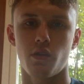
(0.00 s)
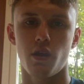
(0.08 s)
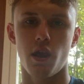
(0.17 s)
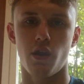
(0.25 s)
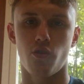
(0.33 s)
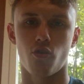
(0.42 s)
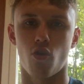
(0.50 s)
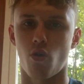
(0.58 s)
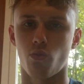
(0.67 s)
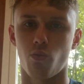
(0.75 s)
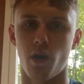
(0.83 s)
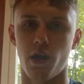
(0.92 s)
in your
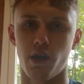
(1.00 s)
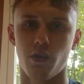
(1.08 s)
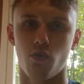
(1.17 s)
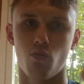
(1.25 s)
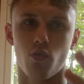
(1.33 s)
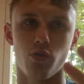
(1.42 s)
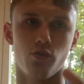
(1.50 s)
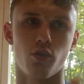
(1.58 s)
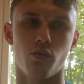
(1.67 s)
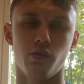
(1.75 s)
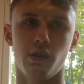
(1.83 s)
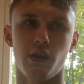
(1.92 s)
own way, where you
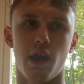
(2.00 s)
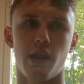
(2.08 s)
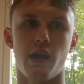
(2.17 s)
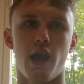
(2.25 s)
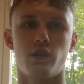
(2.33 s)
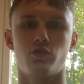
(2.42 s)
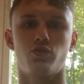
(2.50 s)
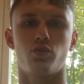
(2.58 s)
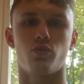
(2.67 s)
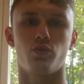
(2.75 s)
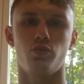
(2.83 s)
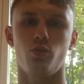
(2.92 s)
don't need any
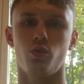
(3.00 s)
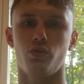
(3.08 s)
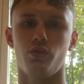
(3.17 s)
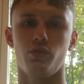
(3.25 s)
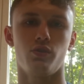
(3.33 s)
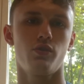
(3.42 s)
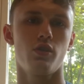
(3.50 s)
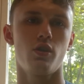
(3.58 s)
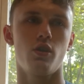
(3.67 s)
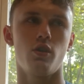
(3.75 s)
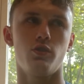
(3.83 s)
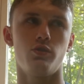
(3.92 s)
external sources
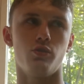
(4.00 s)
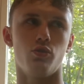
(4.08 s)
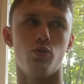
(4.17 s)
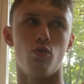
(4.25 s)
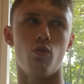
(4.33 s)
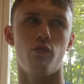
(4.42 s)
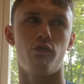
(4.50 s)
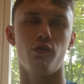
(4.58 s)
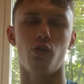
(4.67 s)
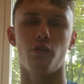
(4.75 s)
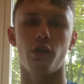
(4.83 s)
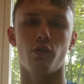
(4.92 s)
to
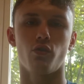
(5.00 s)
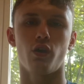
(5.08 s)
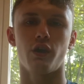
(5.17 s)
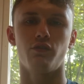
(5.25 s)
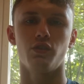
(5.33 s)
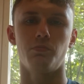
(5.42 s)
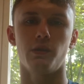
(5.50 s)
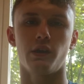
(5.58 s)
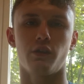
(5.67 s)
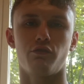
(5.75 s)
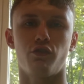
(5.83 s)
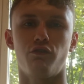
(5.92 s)
feel that your life is
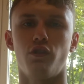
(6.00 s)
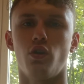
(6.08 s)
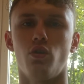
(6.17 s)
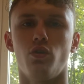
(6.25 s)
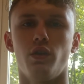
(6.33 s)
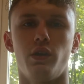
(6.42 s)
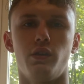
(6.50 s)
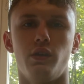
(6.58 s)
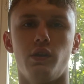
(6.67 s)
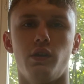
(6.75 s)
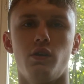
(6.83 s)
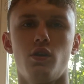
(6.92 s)
being fulfilled in
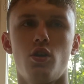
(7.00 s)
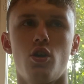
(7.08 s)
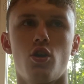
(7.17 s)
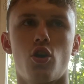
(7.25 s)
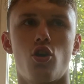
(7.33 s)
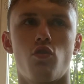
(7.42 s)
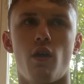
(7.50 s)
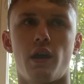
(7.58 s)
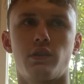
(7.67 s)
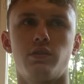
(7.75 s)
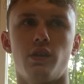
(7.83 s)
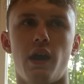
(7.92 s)
the
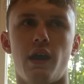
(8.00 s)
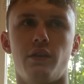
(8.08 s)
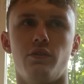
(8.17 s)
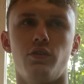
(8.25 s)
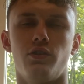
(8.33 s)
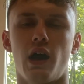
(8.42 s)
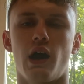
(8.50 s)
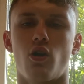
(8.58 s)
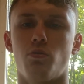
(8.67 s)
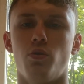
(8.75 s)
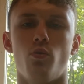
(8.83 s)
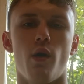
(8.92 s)
correct and
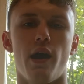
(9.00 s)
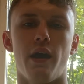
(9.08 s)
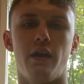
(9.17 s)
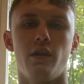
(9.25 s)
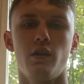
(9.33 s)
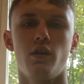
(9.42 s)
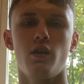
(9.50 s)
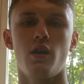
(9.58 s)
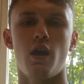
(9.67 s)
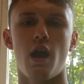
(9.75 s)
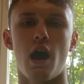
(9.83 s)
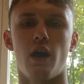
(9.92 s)
desirable way
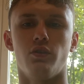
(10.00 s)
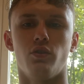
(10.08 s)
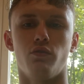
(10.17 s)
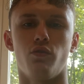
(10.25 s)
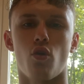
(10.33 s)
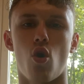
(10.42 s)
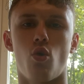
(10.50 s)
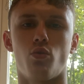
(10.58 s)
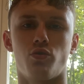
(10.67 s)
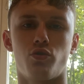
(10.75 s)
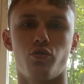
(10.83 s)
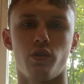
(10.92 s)
as of your
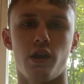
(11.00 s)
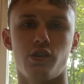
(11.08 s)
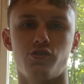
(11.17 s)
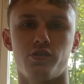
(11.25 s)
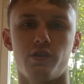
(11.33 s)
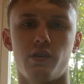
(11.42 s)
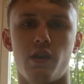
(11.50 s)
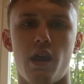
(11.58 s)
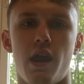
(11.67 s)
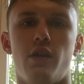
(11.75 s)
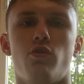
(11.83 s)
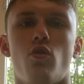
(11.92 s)
own creation
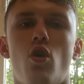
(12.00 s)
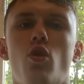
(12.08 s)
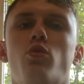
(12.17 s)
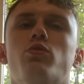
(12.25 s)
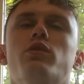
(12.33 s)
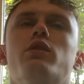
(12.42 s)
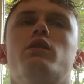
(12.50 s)
and your own